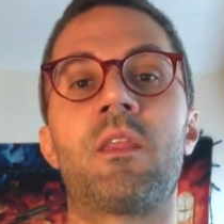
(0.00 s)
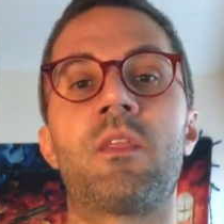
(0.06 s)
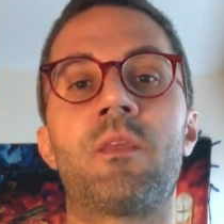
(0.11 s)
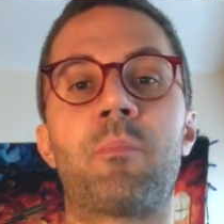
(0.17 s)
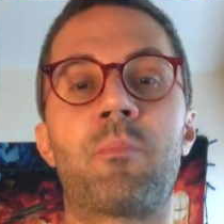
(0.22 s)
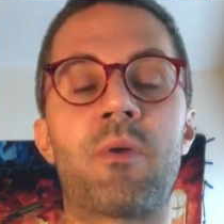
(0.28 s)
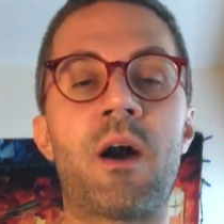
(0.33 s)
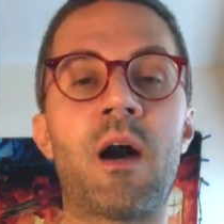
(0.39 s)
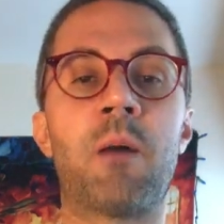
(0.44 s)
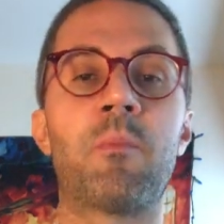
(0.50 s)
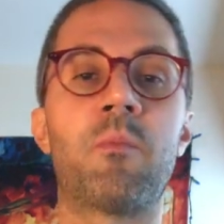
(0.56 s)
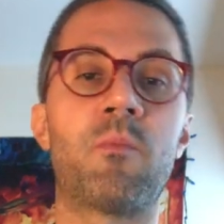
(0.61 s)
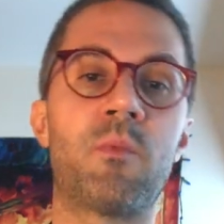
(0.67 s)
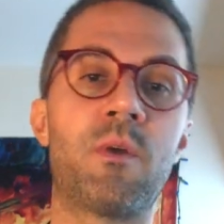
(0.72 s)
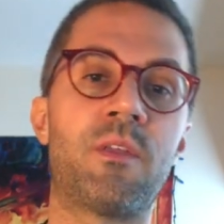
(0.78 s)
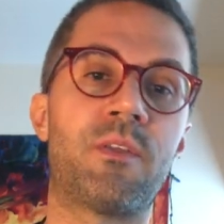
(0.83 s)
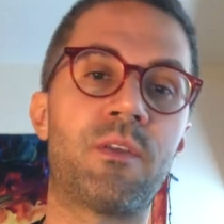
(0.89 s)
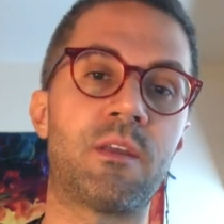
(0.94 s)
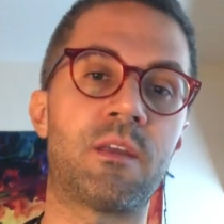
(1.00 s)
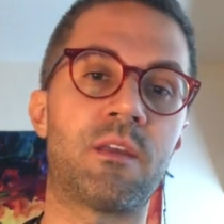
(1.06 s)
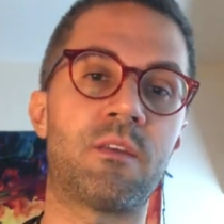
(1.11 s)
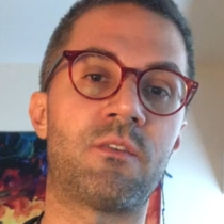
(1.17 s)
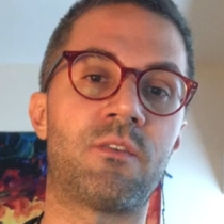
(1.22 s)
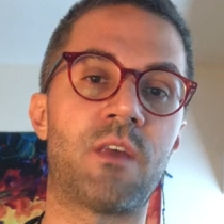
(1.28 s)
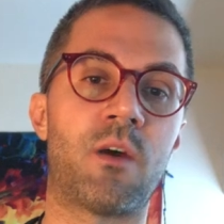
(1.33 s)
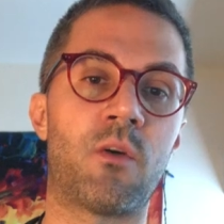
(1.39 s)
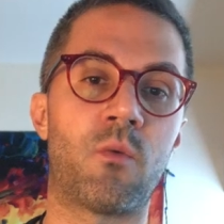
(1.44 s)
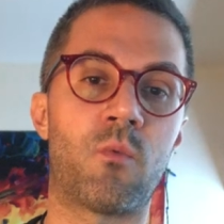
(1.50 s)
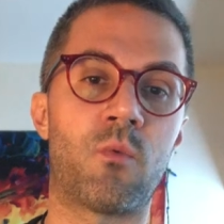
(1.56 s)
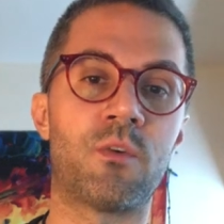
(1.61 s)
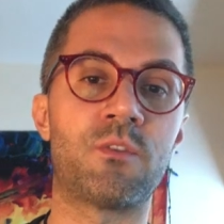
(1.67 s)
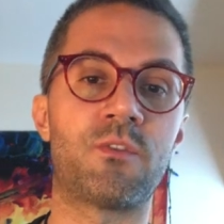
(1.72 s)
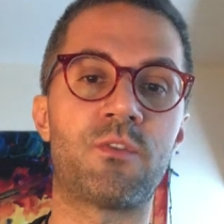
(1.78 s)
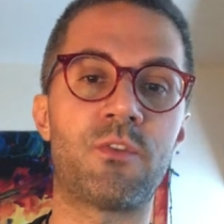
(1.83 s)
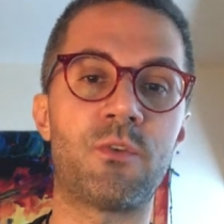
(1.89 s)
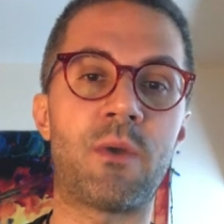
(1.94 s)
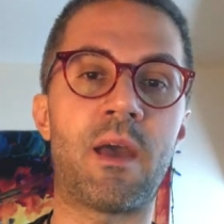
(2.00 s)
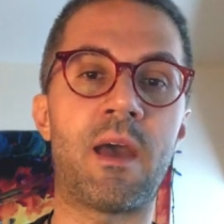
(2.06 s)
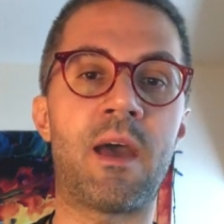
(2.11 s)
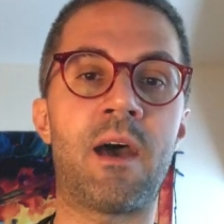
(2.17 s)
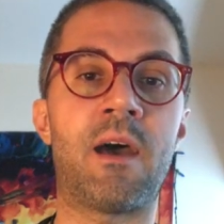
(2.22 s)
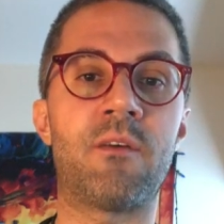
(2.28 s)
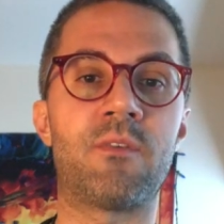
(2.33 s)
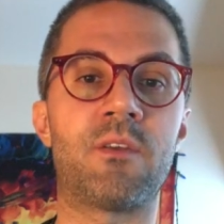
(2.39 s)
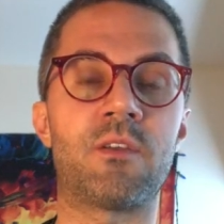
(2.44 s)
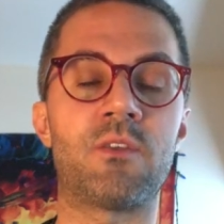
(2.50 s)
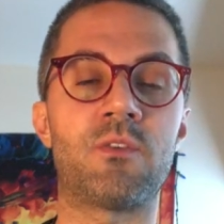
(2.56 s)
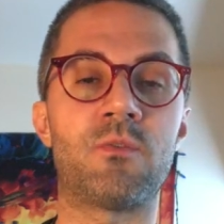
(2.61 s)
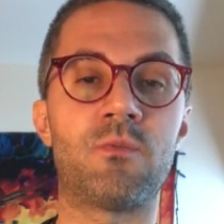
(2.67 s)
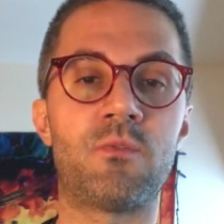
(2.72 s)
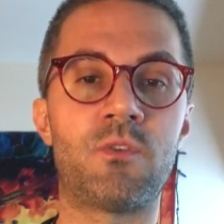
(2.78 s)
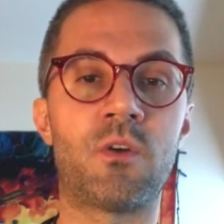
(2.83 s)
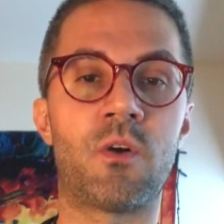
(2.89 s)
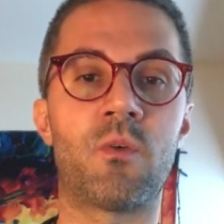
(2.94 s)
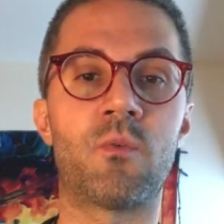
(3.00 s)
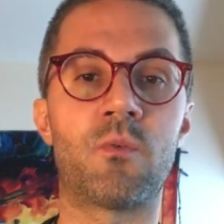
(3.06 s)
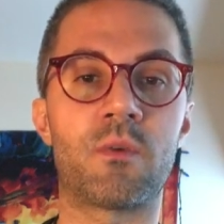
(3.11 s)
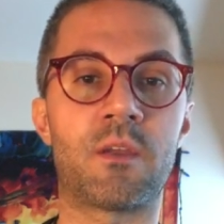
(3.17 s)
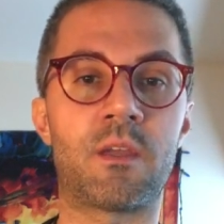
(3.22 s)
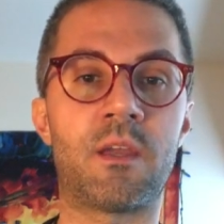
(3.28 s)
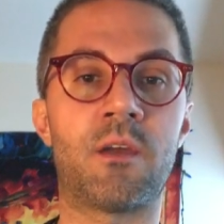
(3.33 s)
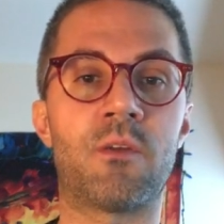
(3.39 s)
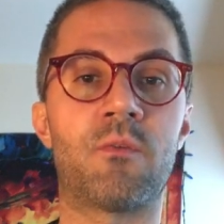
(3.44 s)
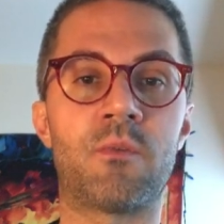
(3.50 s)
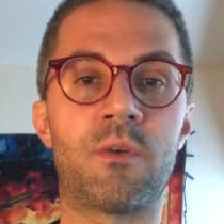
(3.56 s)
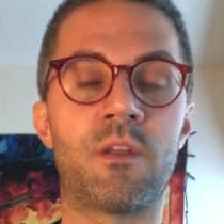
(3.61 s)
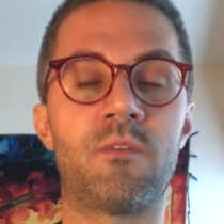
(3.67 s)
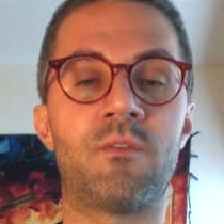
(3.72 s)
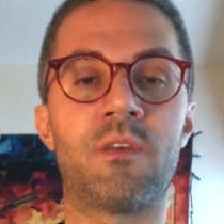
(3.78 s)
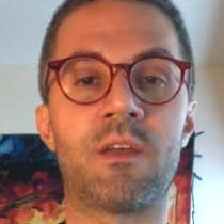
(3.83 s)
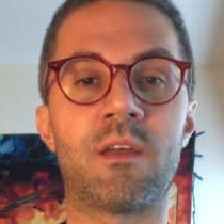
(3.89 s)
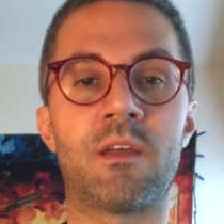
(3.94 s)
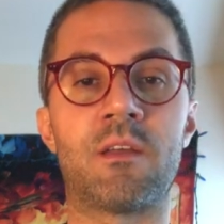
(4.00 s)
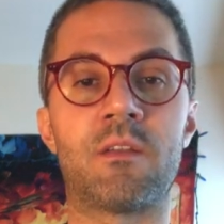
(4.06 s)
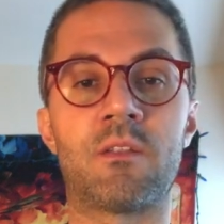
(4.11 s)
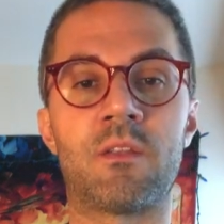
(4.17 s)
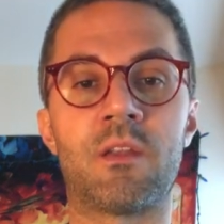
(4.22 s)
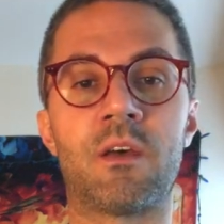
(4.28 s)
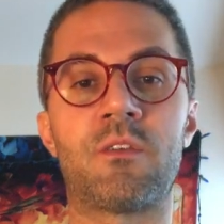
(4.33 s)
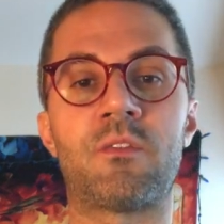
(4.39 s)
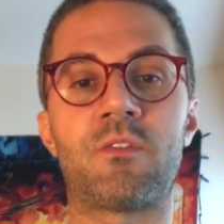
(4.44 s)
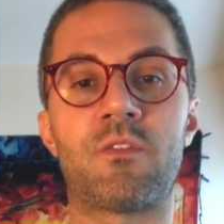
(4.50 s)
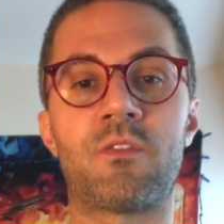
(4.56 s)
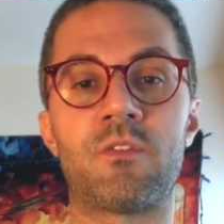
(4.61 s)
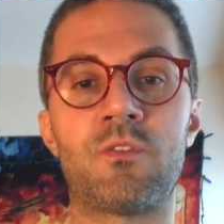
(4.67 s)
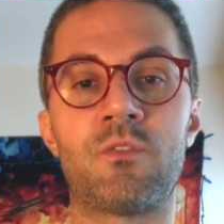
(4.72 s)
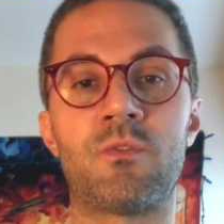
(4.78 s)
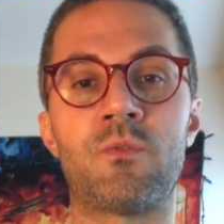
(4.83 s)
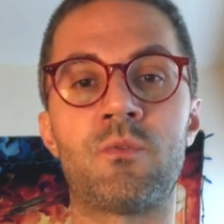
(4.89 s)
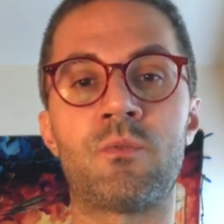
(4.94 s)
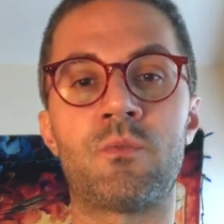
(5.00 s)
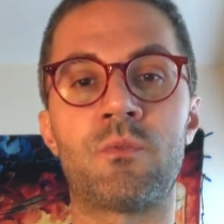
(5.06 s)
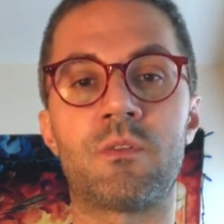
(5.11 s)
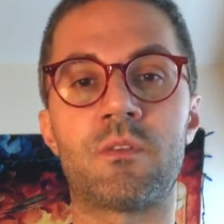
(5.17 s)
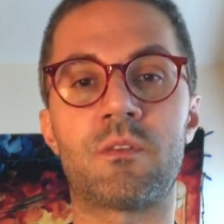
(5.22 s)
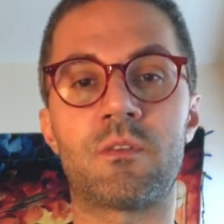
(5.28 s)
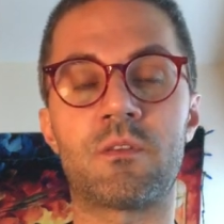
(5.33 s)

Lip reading: The problem with it is that once you have it, you don't get rid of it unless you